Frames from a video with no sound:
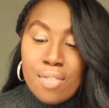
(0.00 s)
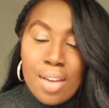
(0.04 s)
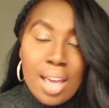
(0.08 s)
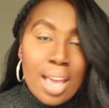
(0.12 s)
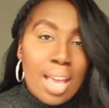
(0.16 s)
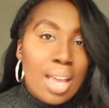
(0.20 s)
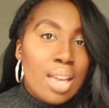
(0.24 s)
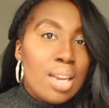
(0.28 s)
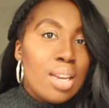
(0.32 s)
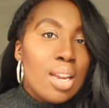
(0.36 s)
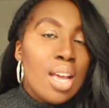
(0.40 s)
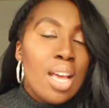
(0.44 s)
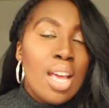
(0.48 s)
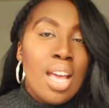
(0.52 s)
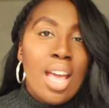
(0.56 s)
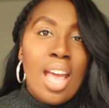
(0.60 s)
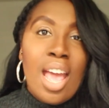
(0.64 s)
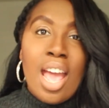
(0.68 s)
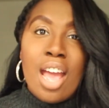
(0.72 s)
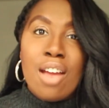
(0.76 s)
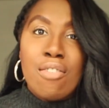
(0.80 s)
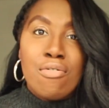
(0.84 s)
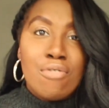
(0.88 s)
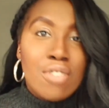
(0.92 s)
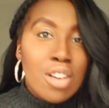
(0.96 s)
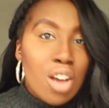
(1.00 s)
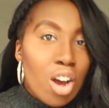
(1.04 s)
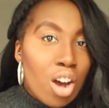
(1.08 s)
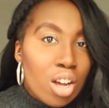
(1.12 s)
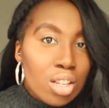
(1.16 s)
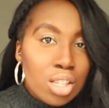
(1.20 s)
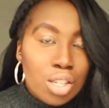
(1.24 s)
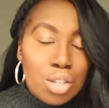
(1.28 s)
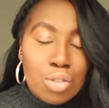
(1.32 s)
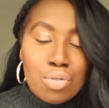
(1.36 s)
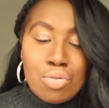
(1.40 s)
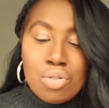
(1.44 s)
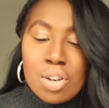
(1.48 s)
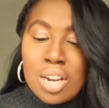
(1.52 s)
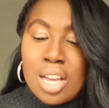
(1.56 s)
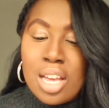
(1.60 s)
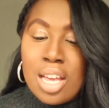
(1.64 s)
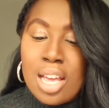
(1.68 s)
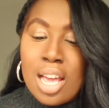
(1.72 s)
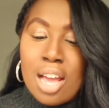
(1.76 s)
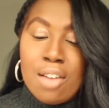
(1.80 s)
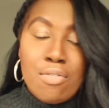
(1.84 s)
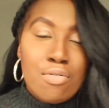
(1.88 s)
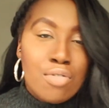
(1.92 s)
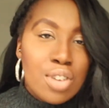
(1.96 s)
vein, every
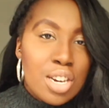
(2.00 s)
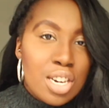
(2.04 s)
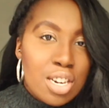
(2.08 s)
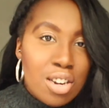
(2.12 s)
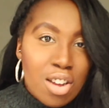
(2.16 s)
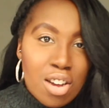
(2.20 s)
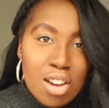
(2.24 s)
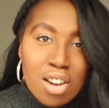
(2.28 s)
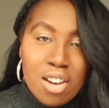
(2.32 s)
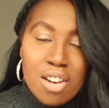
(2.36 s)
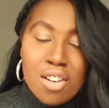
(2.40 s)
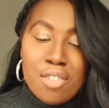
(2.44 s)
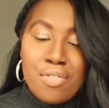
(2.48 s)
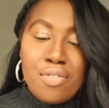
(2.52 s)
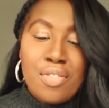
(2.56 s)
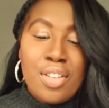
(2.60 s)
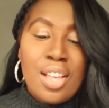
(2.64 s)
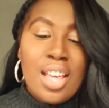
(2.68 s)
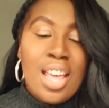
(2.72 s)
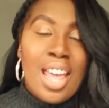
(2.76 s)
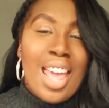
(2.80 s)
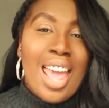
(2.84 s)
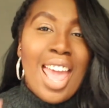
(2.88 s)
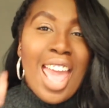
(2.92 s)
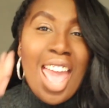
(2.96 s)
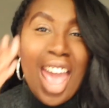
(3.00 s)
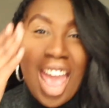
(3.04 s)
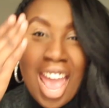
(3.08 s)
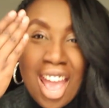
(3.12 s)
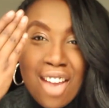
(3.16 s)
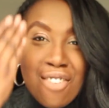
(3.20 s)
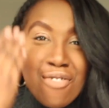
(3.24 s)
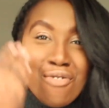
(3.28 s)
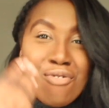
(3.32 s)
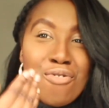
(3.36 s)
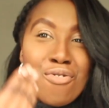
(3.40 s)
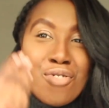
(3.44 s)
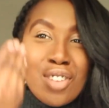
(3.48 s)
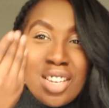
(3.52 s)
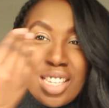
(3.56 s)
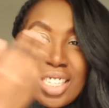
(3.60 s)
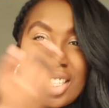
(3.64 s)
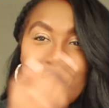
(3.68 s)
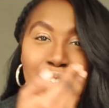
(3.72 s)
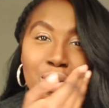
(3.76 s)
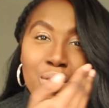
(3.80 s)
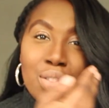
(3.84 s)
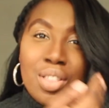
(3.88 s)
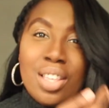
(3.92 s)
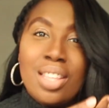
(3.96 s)
artery, every nerve, every
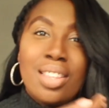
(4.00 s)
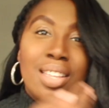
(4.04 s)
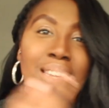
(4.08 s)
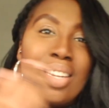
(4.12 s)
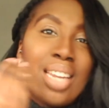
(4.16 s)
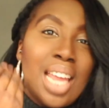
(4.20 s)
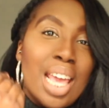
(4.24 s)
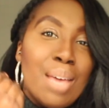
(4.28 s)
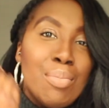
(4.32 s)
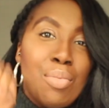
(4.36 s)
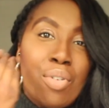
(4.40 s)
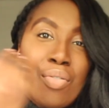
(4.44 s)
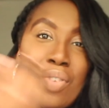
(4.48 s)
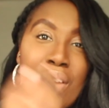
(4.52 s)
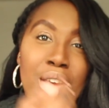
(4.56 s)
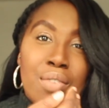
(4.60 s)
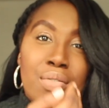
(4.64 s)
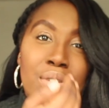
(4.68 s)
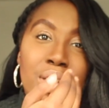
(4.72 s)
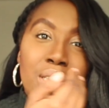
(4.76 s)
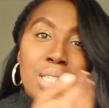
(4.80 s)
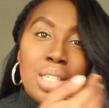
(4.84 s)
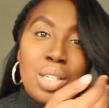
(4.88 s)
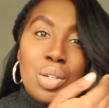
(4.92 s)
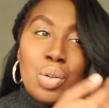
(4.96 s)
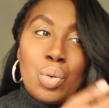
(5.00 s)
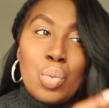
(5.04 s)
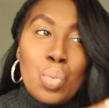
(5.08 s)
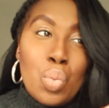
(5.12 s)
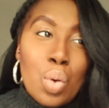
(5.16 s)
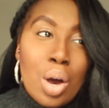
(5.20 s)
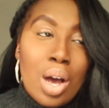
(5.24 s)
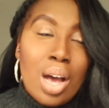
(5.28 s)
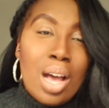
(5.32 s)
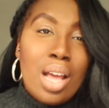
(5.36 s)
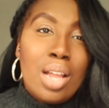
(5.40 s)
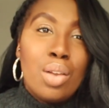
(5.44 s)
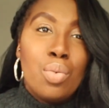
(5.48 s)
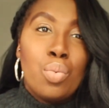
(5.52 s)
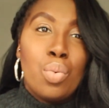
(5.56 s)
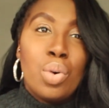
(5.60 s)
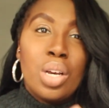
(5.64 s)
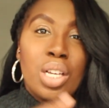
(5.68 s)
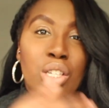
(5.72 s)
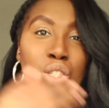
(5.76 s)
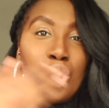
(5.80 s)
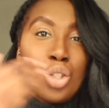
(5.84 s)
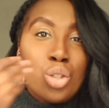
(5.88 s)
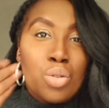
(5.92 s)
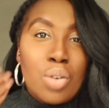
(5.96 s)
single thing, the name of every single one,
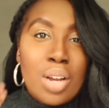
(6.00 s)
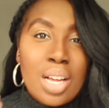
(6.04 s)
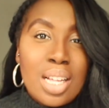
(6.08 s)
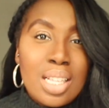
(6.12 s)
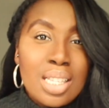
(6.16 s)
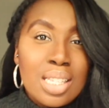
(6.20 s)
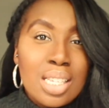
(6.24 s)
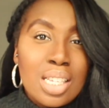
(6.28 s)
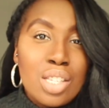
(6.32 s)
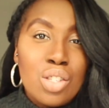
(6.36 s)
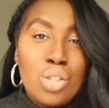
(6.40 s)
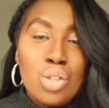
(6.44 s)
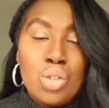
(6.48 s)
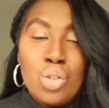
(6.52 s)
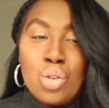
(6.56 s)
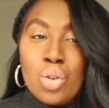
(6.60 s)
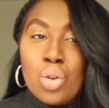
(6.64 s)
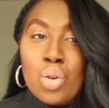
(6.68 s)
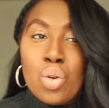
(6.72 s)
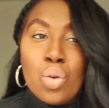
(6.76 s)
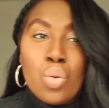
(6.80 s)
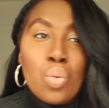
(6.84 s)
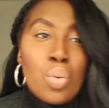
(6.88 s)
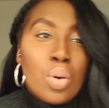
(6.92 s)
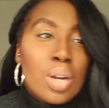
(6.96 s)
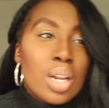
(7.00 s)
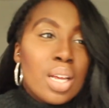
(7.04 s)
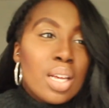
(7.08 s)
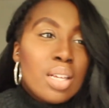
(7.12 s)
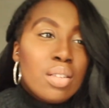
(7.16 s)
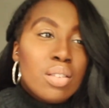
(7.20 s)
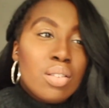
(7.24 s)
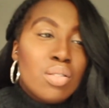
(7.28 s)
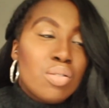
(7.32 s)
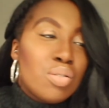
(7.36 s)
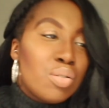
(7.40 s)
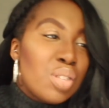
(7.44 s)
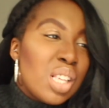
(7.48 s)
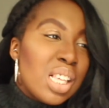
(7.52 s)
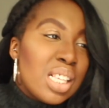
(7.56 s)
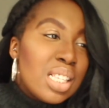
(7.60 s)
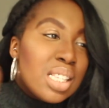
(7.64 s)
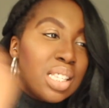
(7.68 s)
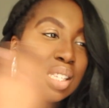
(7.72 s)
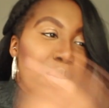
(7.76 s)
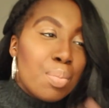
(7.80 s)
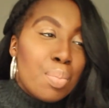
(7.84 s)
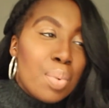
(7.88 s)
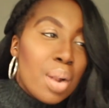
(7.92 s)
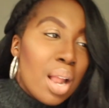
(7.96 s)
what it drains into, what it is
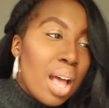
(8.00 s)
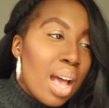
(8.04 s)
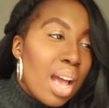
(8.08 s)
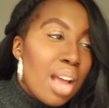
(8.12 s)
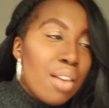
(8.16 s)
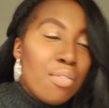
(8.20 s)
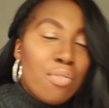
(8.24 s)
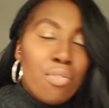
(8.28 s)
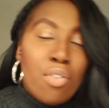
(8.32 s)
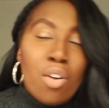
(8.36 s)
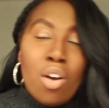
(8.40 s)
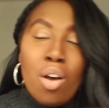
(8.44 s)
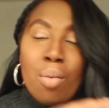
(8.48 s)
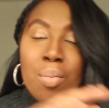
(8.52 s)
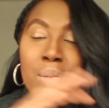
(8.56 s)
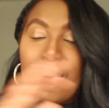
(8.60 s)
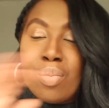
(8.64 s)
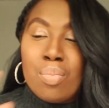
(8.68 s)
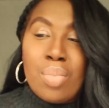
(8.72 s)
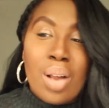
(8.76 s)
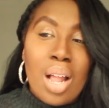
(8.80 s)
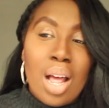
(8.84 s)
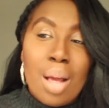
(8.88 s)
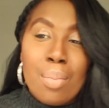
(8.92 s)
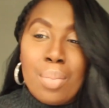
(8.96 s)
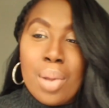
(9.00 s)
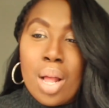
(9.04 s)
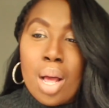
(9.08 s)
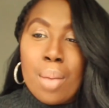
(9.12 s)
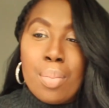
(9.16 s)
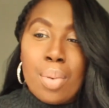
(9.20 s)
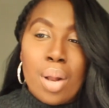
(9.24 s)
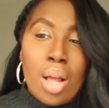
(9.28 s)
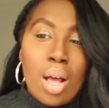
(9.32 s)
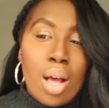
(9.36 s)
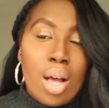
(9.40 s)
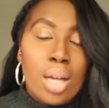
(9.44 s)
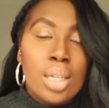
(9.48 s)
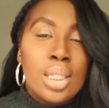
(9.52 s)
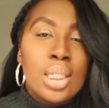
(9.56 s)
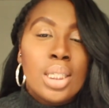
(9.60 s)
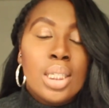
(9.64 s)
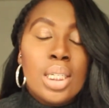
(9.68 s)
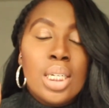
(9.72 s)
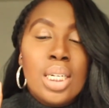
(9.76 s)
supplied from, and blah blah blah.